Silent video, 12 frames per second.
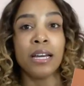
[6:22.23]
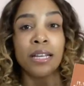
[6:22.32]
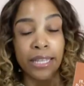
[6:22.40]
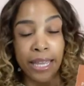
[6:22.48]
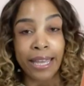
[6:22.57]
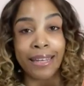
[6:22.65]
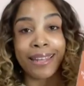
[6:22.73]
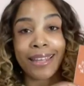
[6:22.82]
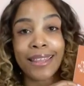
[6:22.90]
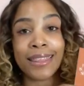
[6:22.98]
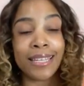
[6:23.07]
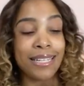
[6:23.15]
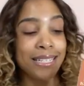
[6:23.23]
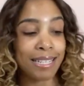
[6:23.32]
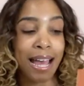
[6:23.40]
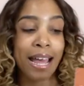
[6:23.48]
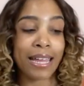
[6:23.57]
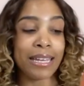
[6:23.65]
again, the
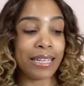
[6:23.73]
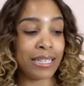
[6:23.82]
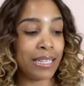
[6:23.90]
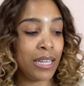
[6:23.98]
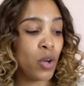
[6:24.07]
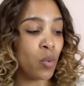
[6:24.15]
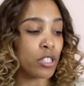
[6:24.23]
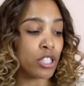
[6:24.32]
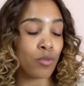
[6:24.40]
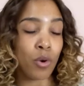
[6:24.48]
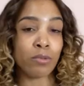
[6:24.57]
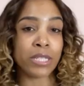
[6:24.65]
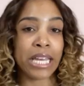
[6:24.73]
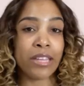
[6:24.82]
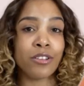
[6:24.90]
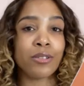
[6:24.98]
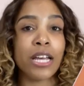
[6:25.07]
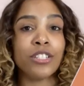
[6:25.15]
design was thrown
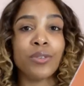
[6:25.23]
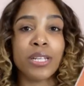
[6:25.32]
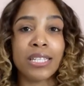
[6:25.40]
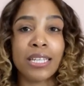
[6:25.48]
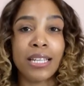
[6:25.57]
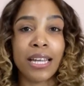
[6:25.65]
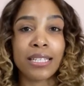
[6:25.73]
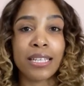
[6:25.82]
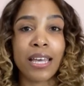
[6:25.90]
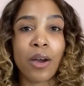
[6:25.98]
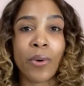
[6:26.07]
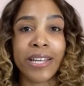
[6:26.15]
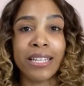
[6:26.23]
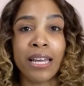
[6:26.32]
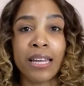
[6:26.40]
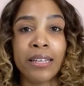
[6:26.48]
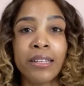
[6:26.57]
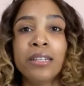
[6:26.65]
together. So as you can see, like, see that white
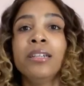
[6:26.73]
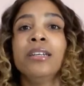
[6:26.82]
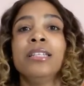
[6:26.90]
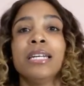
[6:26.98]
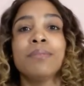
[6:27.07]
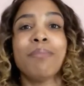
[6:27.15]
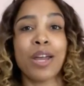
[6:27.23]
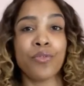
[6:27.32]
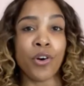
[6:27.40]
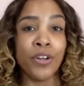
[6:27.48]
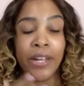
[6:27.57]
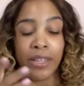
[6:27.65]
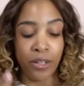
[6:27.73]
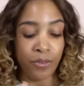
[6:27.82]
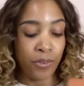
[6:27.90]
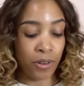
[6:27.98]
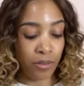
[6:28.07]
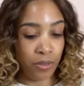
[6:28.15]
line? That's my fault, not their
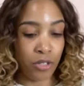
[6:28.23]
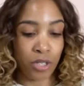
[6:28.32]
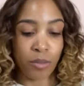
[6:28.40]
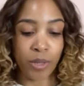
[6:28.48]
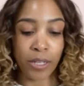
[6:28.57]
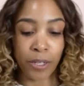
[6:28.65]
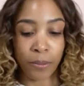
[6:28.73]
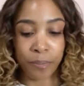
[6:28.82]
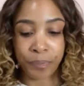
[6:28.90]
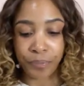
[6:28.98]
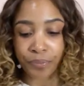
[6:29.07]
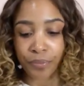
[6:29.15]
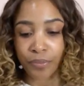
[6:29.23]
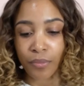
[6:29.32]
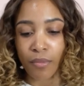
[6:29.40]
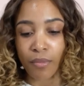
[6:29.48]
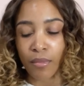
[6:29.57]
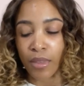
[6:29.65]
fault, just to be clear.
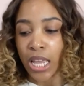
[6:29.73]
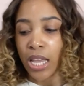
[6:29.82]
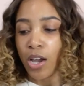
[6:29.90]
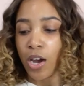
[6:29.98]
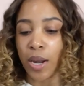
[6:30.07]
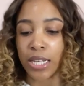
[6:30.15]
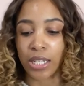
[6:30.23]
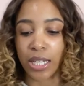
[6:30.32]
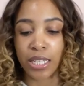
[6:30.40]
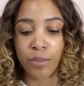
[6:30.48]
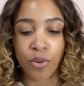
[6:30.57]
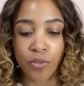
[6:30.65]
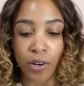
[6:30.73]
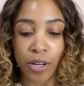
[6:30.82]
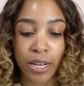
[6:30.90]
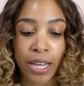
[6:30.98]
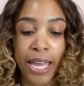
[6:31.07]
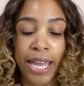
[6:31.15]
All right, so let's move
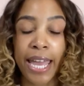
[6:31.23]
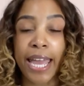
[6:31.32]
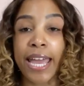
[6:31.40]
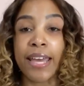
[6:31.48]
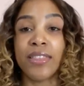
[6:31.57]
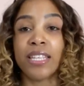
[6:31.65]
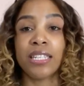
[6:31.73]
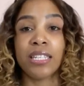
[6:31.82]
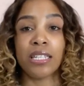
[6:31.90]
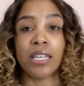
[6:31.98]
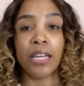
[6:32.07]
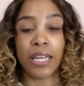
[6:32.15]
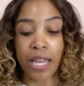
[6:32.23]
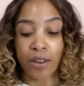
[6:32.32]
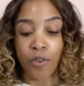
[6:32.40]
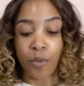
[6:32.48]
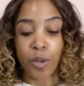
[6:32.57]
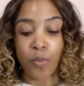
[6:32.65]
on. And this is, again,
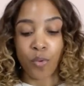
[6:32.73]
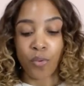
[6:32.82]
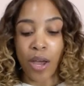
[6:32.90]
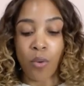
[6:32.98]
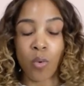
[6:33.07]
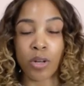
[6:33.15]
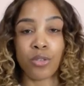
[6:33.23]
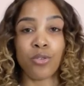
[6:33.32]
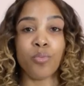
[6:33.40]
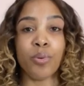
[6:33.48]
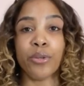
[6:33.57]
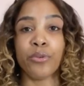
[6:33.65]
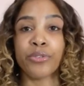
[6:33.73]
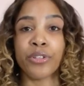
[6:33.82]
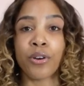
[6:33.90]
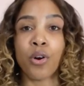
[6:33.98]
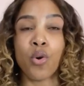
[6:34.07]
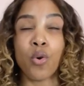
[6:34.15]
for people that want to produce
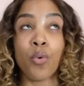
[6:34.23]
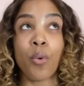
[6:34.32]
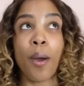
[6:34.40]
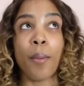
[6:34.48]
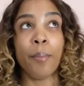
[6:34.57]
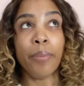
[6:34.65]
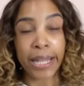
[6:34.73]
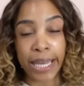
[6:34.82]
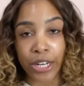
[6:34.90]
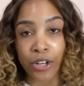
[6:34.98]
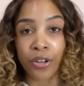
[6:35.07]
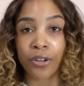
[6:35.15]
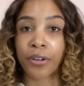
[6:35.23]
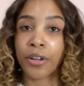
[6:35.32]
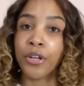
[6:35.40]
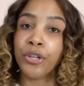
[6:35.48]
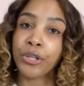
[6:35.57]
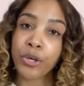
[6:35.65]
their own planner,
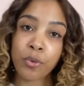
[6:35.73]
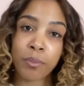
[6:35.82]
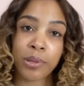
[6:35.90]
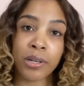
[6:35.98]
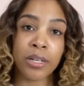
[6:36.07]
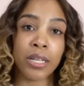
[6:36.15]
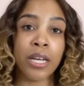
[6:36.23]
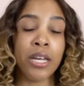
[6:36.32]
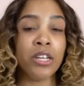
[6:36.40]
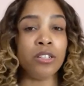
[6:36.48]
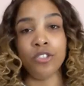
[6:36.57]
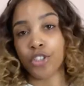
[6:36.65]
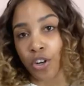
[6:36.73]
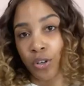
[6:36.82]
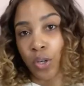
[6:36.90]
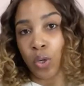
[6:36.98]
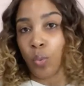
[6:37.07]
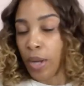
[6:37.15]
notebook,
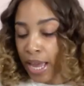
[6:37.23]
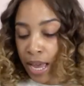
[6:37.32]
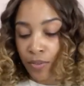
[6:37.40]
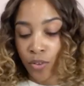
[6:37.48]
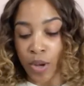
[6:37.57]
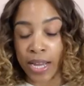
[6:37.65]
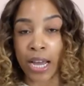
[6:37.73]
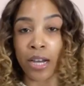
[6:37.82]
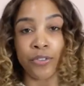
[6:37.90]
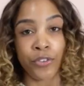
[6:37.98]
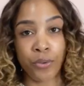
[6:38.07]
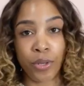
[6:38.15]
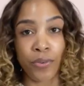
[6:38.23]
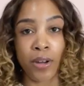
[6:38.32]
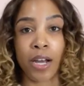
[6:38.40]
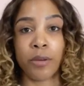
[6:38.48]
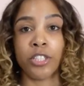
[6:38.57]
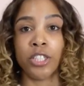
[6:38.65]
journal, what have you. I got a few different
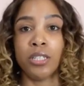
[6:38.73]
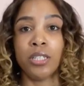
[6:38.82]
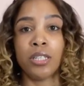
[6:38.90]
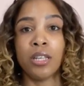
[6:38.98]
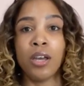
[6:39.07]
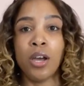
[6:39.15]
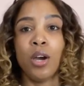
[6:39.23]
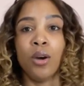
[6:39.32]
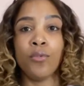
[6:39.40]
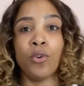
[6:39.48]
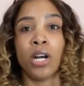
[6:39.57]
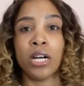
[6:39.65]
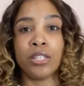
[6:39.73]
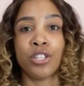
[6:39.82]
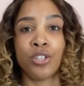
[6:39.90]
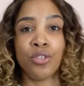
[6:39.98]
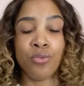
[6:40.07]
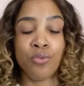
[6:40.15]
options for us
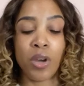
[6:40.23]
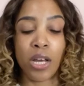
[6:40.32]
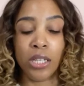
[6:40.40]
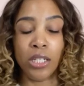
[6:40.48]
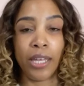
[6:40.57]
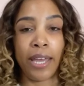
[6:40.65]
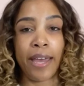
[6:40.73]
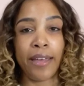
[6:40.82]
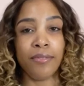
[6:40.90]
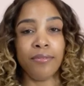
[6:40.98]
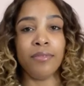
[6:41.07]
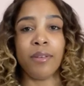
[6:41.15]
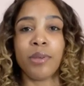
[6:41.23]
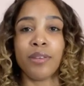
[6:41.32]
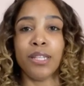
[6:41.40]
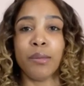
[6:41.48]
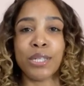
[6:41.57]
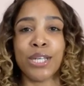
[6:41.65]
to look at. Let me,
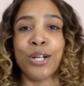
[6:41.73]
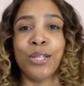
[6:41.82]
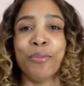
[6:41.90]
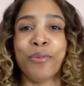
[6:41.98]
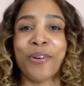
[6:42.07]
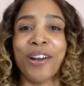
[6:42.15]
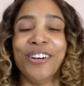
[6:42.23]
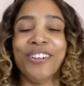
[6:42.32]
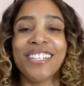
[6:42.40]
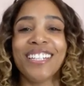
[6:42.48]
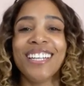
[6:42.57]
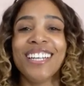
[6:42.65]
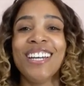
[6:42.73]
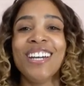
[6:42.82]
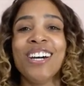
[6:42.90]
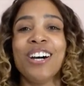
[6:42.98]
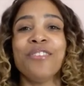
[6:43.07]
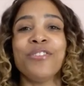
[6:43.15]
let me turn them around.
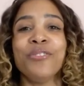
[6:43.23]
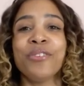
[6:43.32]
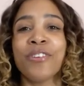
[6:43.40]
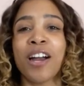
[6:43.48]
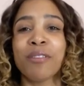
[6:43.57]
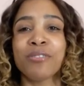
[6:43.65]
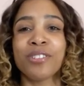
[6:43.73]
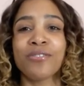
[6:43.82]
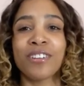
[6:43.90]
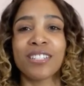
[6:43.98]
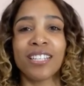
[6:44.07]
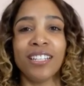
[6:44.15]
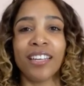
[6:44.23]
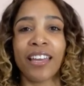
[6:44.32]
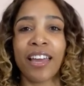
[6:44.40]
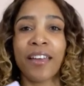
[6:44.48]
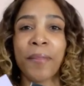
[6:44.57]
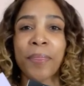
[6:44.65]
A few different options for us to look
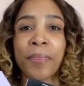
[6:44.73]
at.